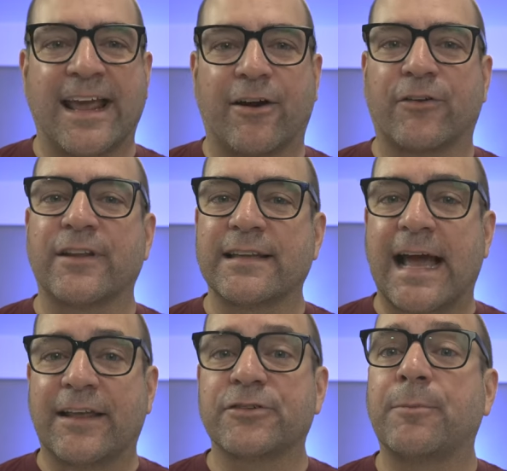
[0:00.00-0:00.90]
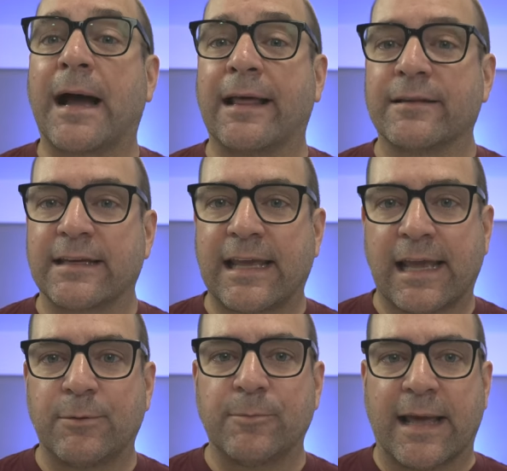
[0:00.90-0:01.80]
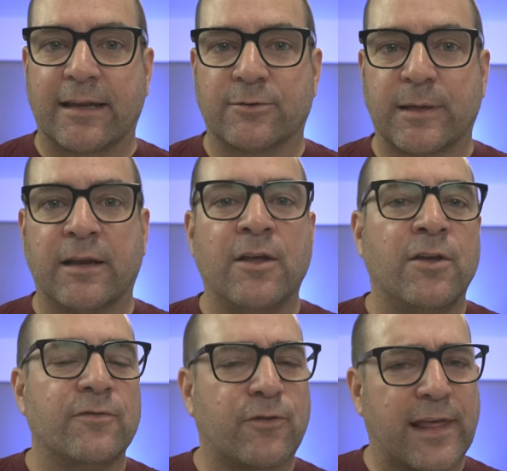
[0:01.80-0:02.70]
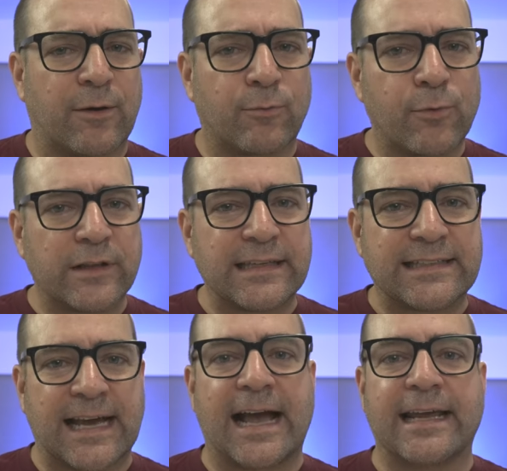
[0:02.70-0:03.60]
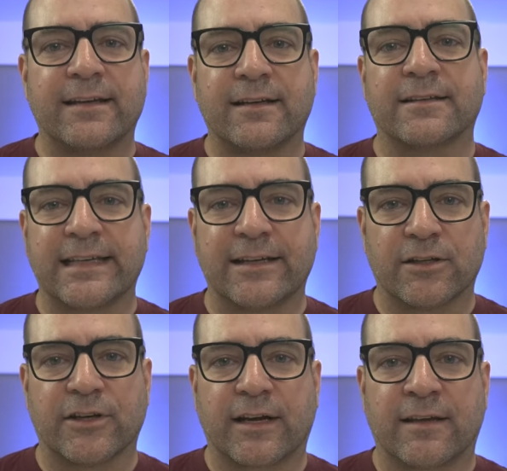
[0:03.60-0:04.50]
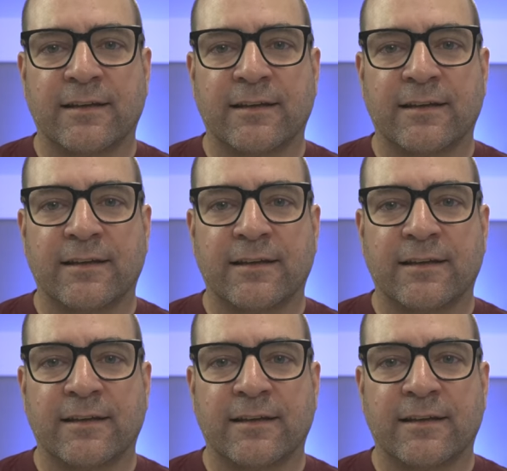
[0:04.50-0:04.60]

and are the last mile in cable management for that really tight and clean look.